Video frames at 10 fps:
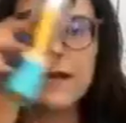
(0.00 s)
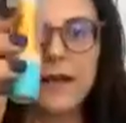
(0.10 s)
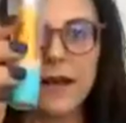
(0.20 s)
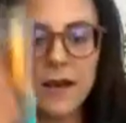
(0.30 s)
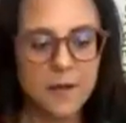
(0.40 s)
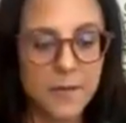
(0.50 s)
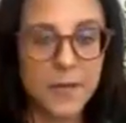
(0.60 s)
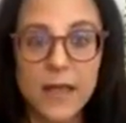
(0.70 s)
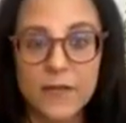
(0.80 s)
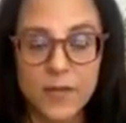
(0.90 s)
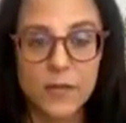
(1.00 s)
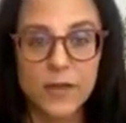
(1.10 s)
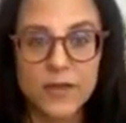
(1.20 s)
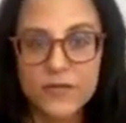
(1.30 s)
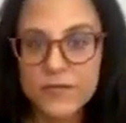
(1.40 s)

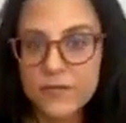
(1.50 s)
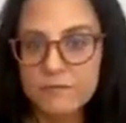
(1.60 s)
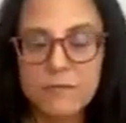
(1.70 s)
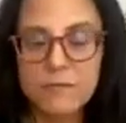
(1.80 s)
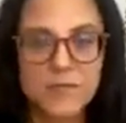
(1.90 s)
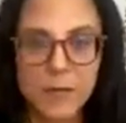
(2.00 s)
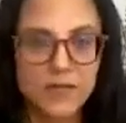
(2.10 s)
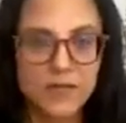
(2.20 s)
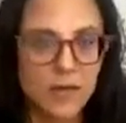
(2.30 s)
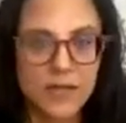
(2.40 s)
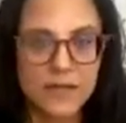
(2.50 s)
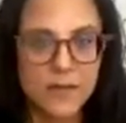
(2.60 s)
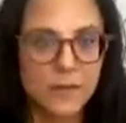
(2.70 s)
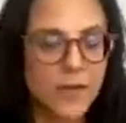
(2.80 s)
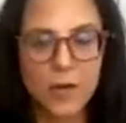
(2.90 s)
Most people don't live
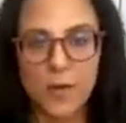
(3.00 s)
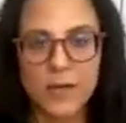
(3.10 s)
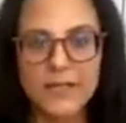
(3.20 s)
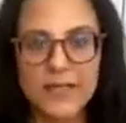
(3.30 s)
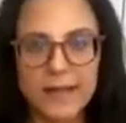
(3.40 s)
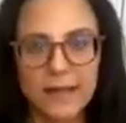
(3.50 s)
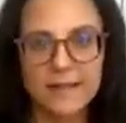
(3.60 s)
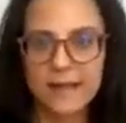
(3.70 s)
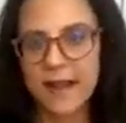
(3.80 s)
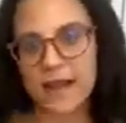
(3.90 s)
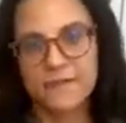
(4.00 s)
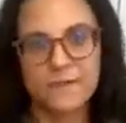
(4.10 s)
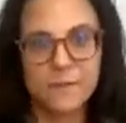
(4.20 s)
in big urban settings that have